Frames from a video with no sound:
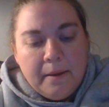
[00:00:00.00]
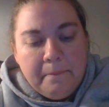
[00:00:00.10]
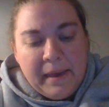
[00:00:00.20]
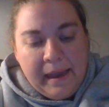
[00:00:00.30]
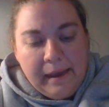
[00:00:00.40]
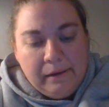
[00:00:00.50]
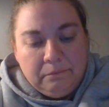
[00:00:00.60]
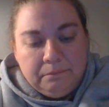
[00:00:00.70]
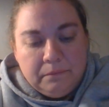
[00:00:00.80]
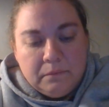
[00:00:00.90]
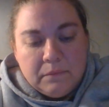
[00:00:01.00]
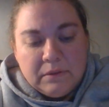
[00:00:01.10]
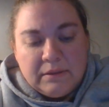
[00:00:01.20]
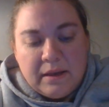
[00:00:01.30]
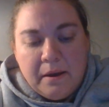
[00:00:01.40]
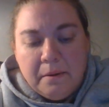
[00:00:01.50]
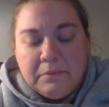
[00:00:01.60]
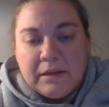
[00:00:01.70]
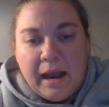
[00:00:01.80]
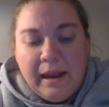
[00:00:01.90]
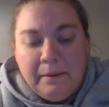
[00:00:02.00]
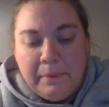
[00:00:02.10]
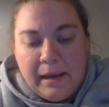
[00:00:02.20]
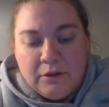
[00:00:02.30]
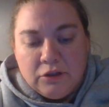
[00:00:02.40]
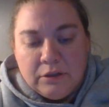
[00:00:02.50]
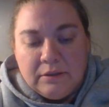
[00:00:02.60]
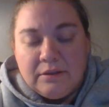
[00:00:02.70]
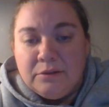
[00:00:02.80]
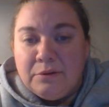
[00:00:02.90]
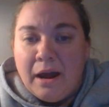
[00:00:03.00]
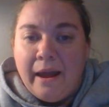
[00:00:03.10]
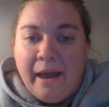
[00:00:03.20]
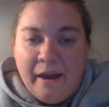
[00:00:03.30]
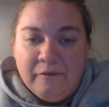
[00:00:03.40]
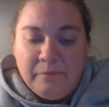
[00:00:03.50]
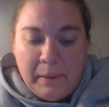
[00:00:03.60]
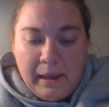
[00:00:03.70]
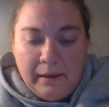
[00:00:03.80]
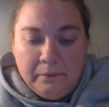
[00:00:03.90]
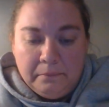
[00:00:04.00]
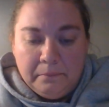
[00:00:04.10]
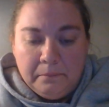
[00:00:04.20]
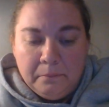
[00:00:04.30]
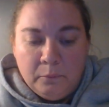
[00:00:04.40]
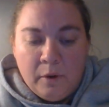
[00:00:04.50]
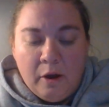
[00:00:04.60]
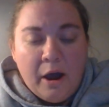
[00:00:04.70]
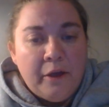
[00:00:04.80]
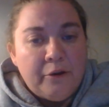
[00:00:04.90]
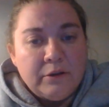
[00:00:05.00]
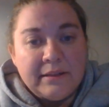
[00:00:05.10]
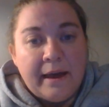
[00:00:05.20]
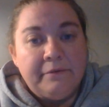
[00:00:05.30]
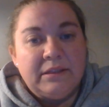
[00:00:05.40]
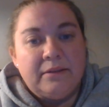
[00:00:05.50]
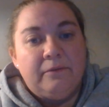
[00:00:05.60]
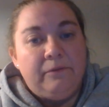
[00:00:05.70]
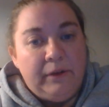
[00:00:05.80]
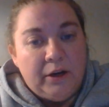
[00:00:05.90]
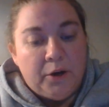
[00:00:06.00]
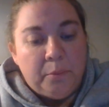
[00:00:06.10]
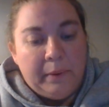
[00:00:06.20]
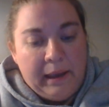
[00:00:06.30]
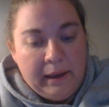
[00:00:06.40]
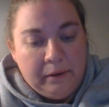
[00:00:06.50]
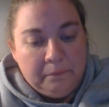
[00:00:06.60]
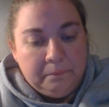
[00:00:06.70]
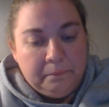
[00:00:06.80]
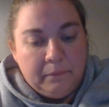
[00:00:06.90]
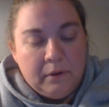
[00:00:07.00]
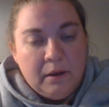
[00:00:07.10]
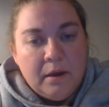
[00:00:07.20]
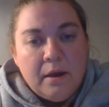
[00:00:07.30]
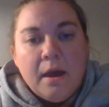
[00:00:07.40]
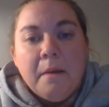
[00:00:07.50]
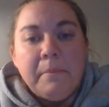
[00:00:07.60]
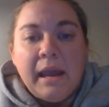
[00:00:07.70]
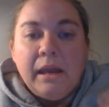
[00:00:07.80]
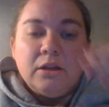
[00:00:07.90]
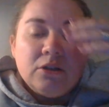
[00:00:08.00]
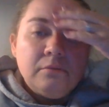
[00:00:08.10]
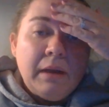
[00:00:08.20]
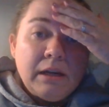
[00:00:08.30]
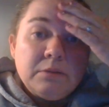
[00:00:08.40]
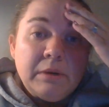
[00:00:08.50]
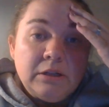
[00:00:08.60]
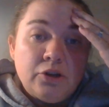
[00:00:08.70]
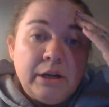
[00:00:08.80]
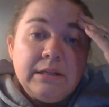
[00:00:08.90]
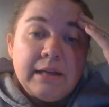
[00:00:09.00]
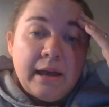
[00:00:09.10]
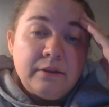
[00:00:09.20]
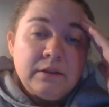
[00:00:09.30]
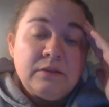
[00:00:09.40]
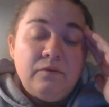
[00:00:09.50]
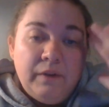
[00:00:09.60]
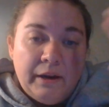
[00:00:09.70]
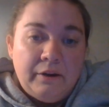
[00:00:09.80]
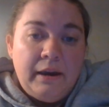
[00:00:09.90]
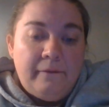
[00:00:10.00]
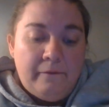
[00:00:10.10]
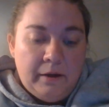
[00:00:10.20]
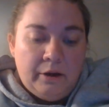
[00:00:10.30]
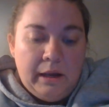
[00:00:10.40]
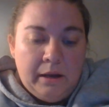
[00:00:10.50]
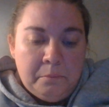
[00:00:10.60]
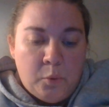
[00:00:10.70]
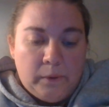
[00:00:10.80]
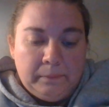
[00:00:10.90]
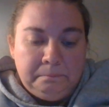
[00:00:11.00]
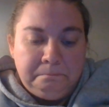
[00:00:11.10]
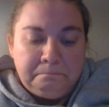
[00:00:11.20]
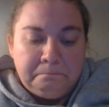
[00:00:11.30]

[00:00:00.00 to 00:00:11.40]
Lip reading: Pain. Some dying patients do not have pain, while others have severe pain. Pain management during death is very, very important.